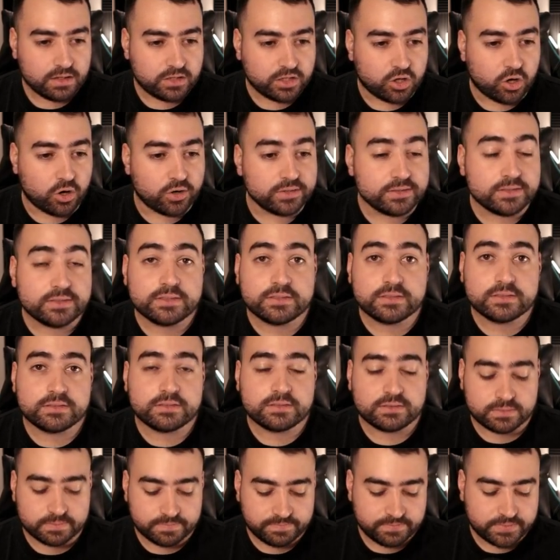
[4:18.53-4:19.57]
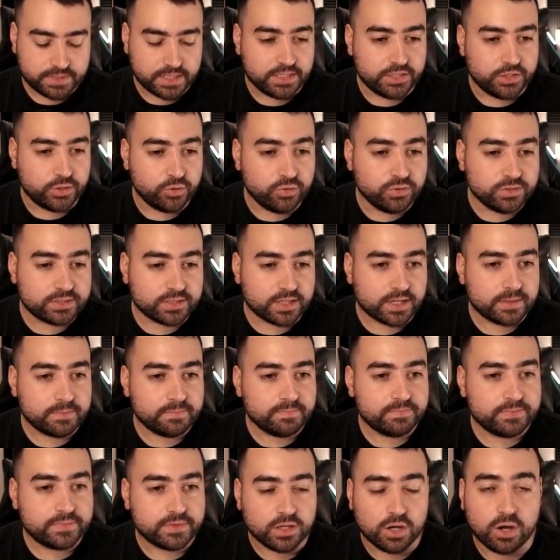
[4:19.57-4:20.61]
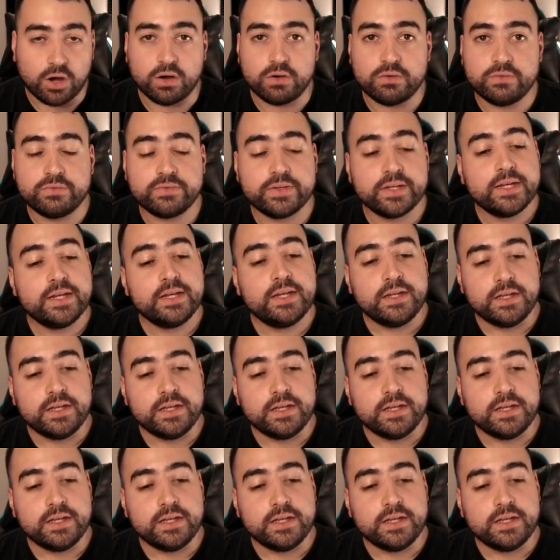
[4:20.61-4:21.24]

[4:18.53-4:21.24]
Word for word: const user of